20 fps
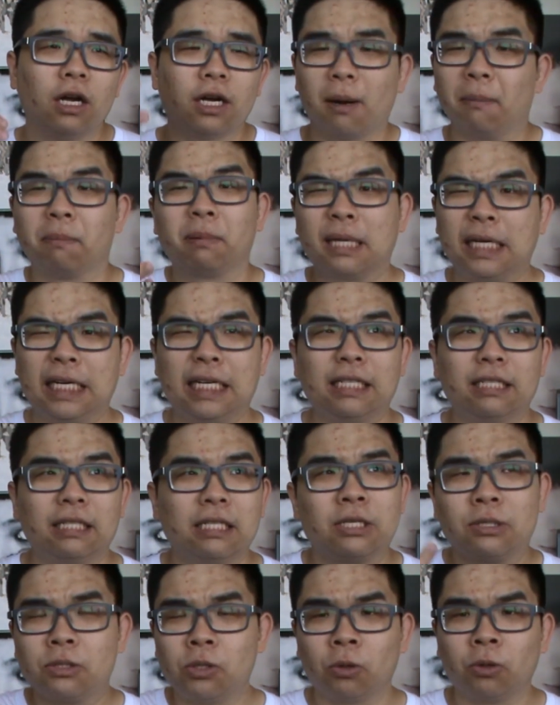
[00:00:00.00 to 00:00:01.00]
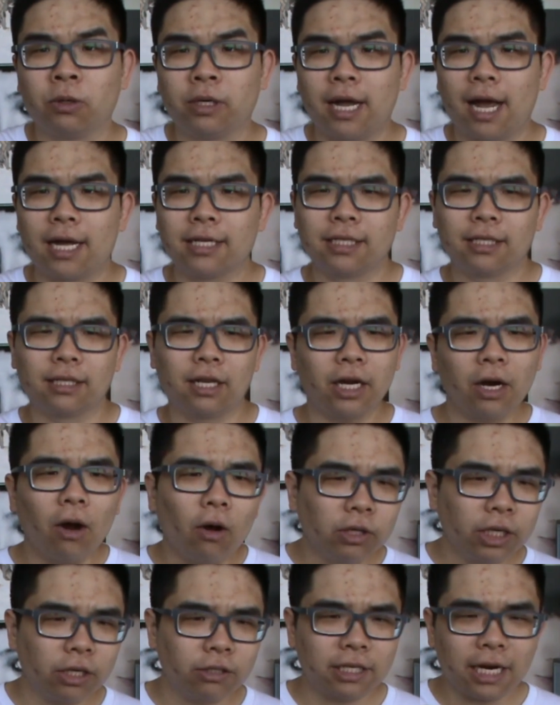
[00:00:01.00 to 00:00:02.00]
complete story, as in like,
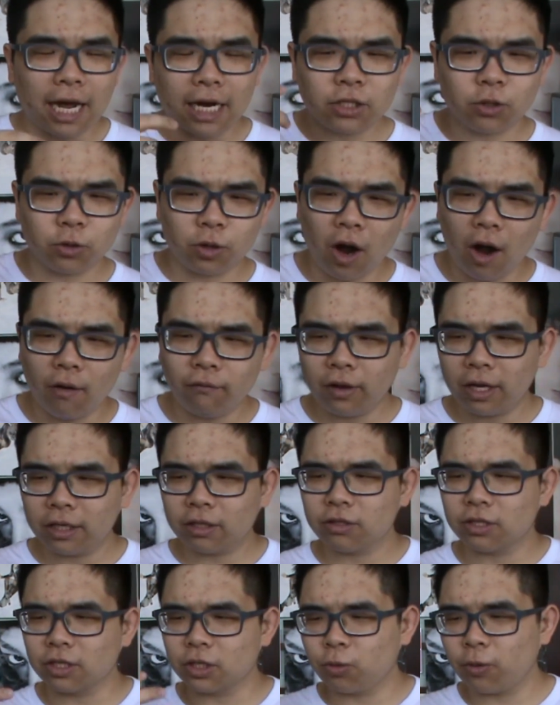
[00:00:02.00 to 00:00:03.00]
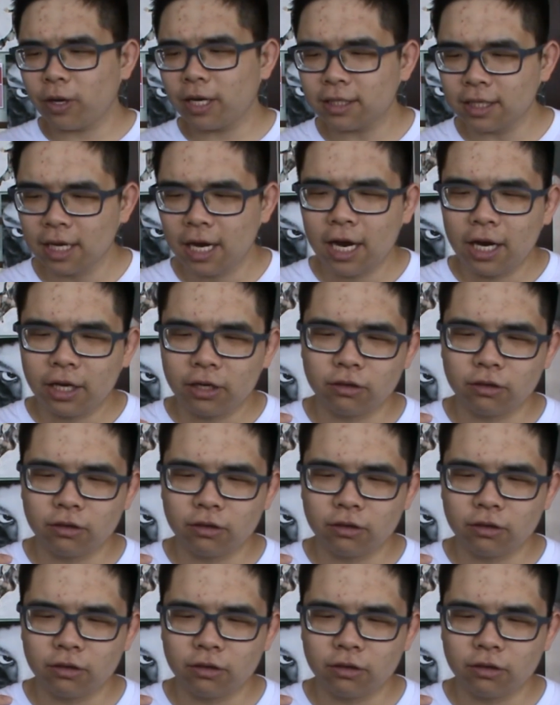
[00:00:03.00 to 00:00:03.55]
oh, there's an actual conflict, there's a twist,